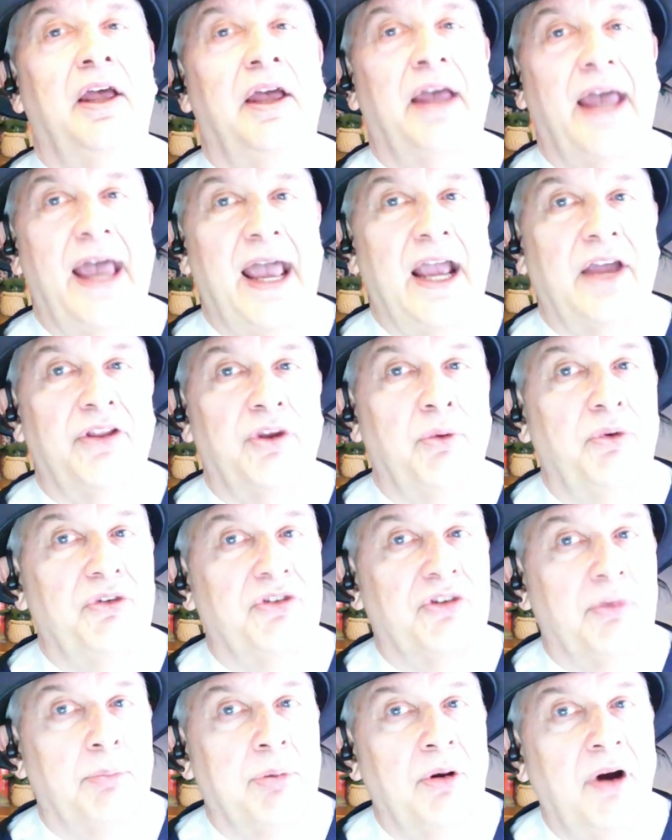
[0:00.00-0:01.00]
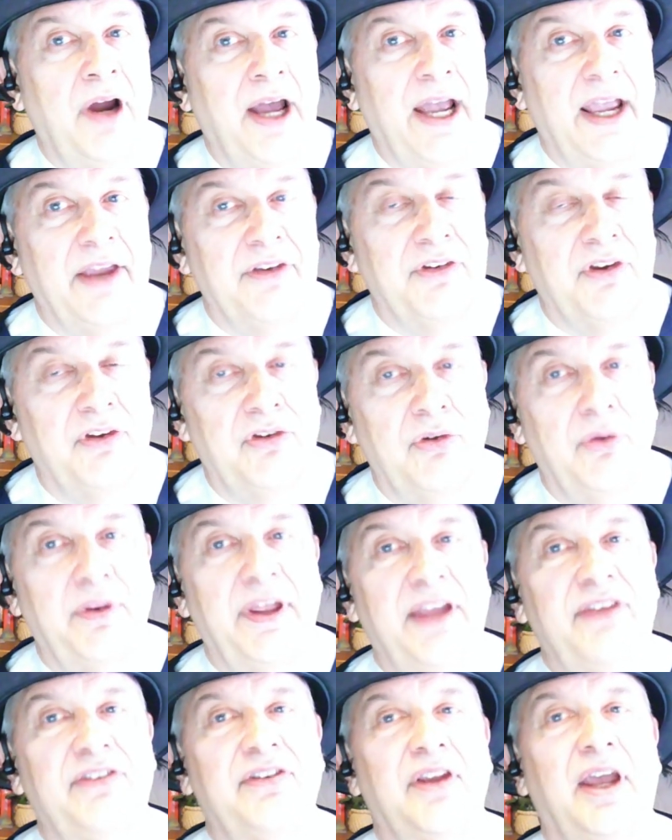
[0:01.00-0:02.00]
Agatha was surprised. So
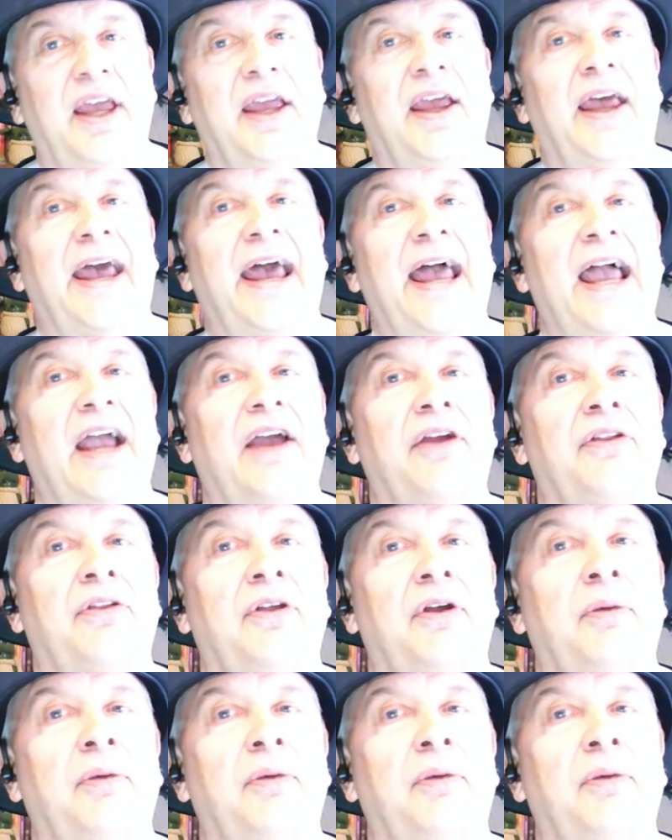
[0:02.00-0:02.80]
they say Agatha